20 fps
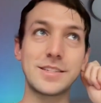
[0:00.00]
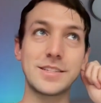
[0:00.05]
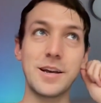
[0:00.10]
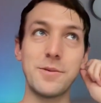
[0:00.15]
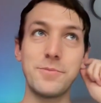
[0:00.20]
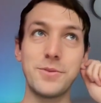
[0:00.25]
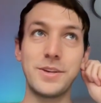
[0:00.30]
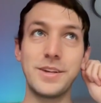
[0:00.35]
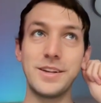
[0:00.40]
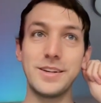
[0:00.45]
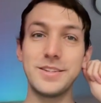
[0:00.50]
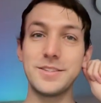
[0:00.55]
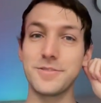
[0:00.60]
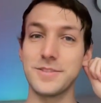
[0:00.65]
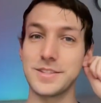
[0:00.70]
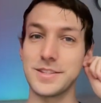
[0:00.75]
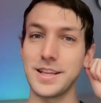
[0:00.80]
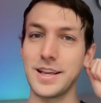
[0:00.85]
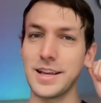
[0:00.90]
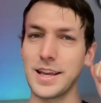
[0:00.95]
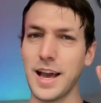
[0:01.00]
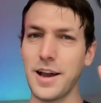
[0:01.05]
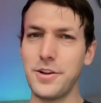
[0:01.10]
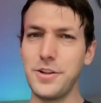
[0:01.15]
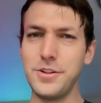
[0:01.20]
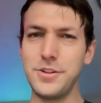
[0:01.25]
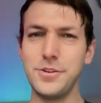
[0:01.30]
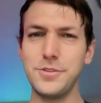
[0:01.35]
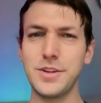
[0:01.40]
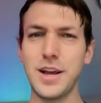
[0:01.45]
couple of years was how do
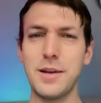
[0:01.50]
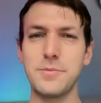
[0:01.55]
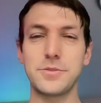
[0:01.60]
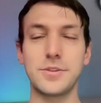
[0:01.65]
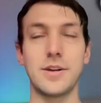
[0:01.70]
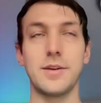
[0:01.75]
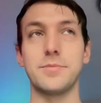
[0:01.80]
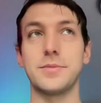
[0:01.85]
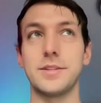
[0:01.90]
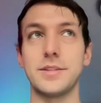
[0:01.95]
you do TypeScript?